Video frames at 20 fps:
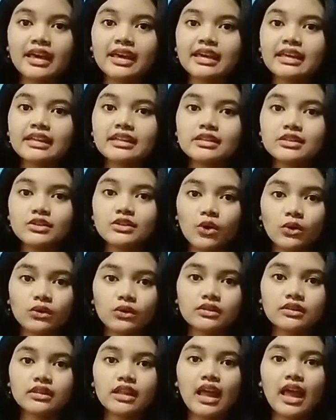He
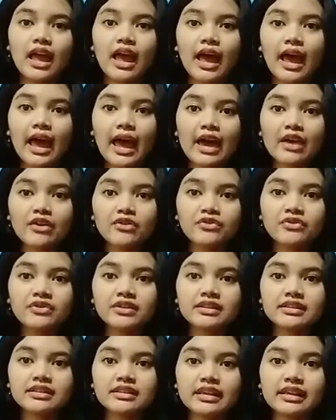told
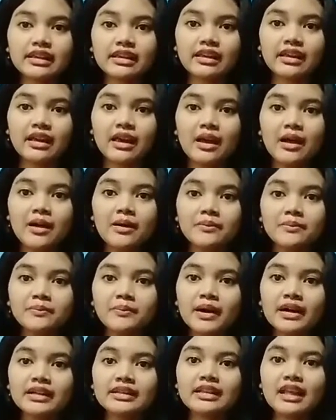everything,
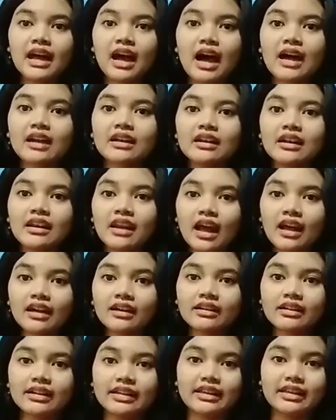but
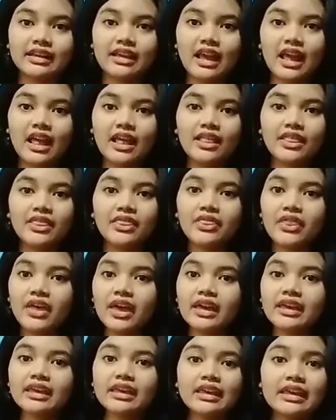unluckily,
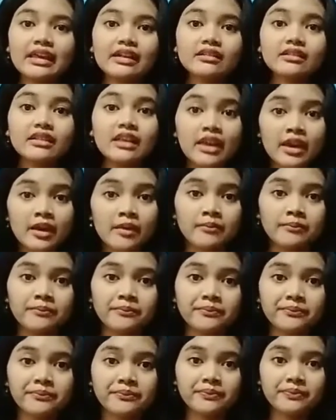they killed him
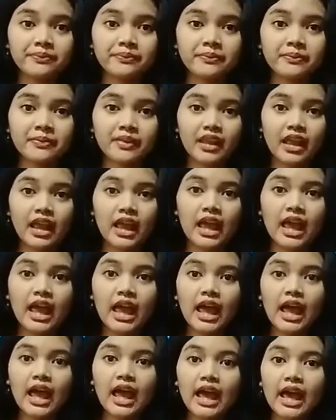
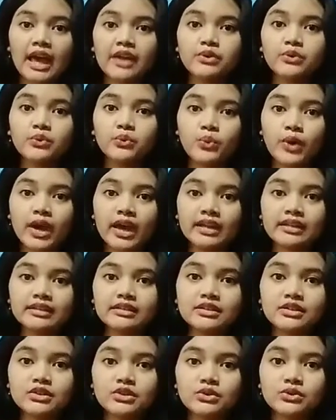and
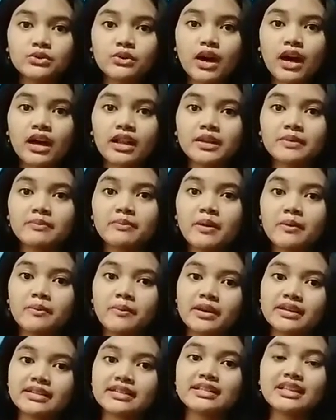went to Ali
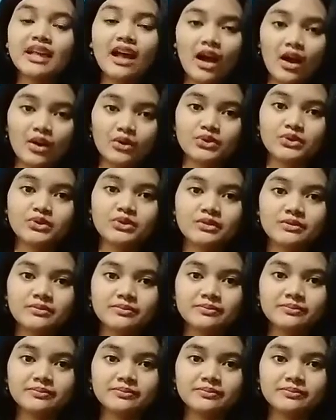Baba's house.